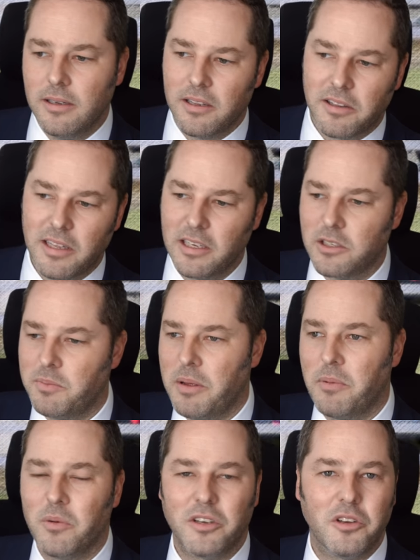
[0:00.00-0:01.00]
things
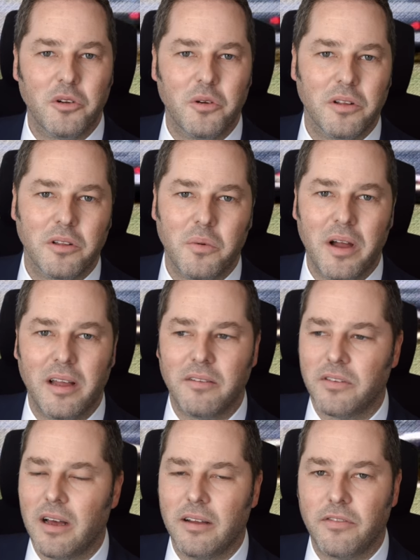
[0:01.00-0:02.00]
people would do in the way
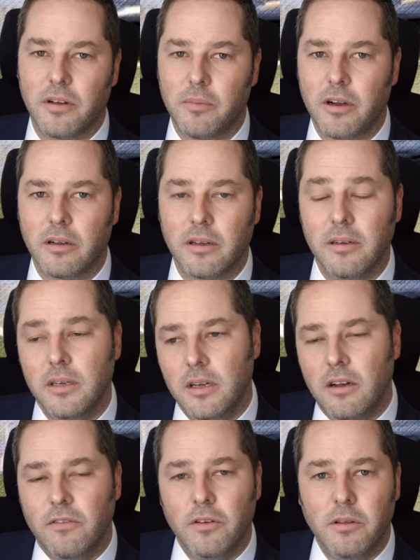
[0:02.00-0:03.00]
of life in America.
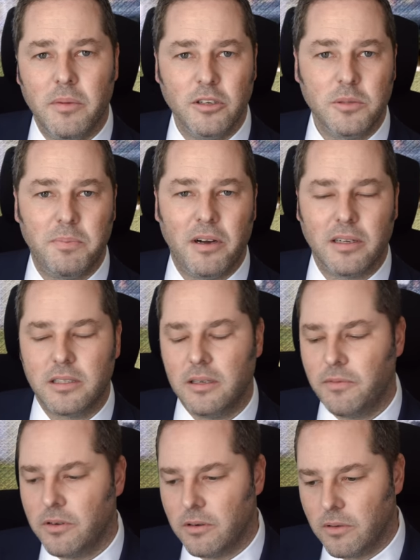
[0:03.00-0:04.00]
For the most part,
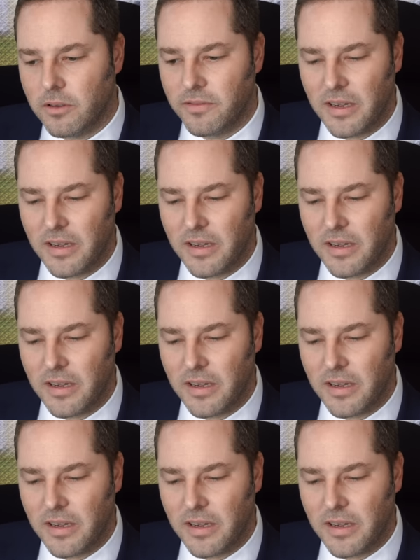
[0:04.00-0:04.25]
except for all the